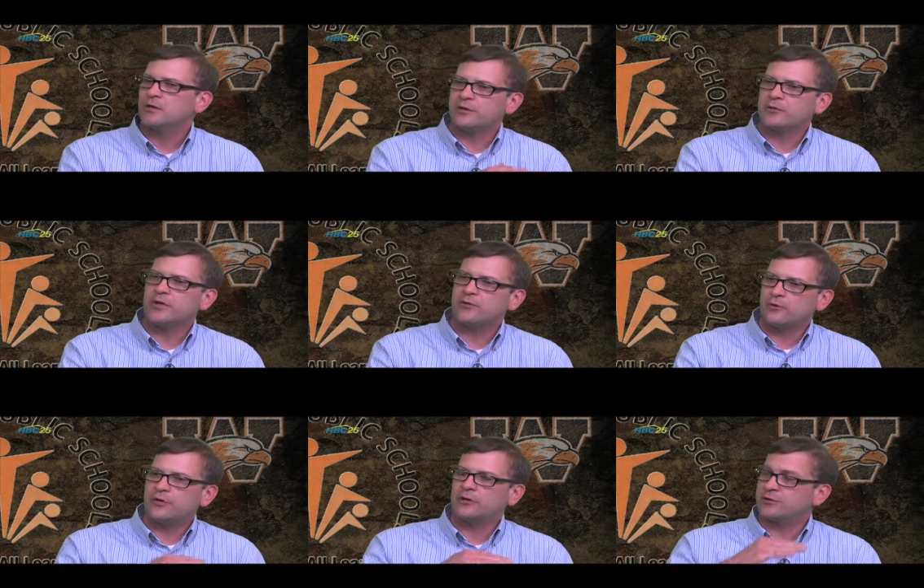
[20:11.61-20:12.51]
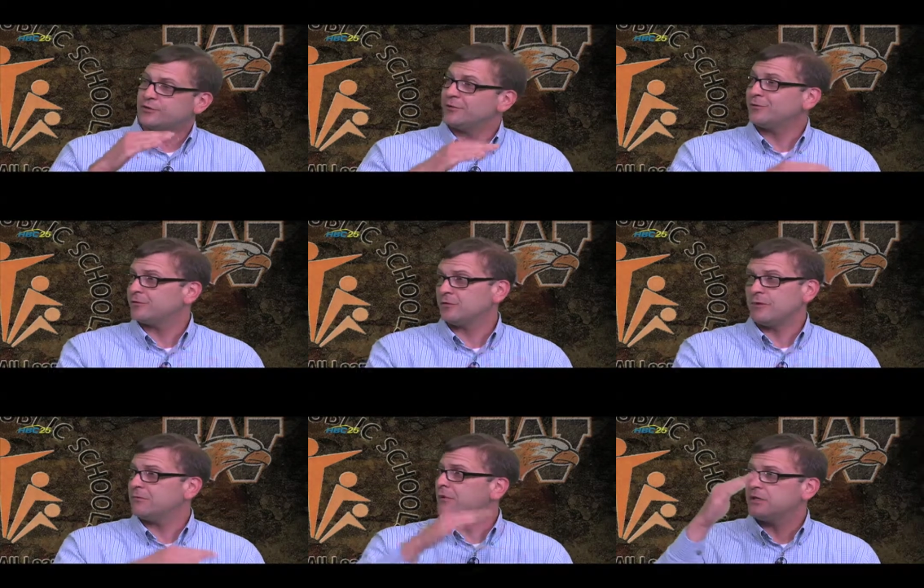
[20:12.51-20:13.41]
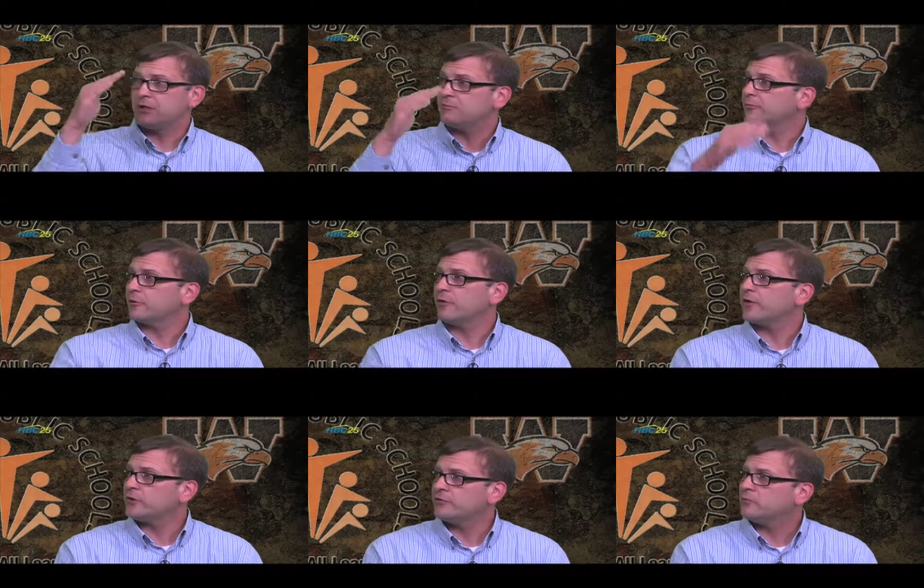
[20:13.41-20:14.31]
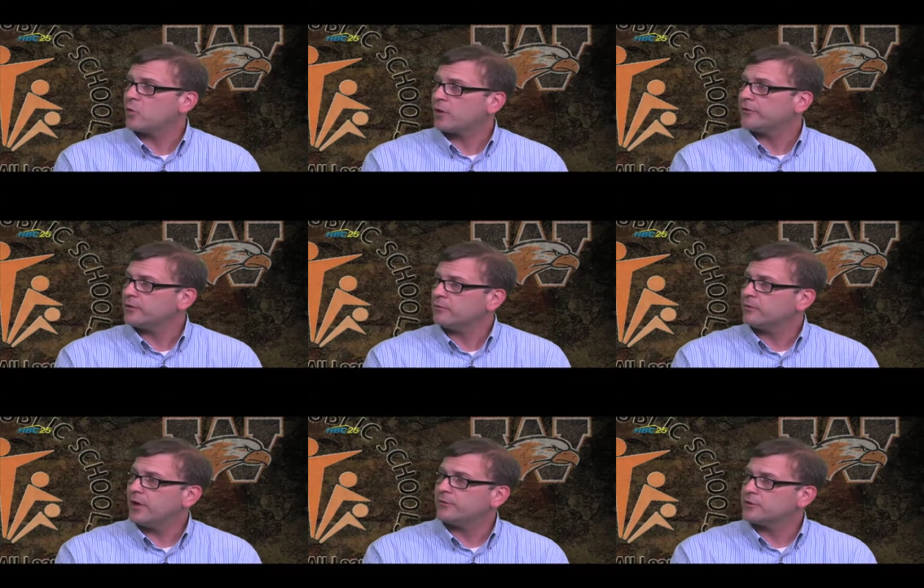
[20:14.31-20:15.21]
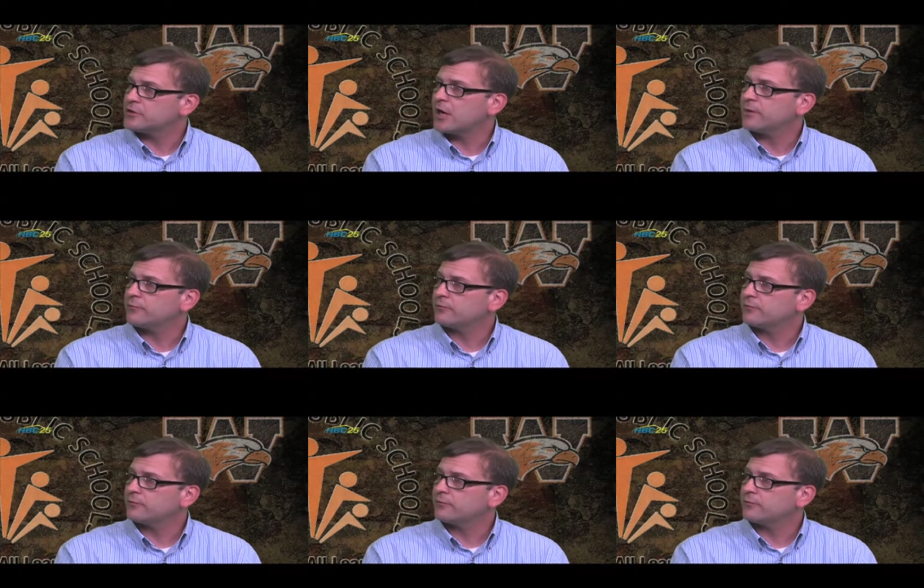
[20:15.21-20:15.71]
you know, get those English skills so maybe they can progress even more at their at their jobs.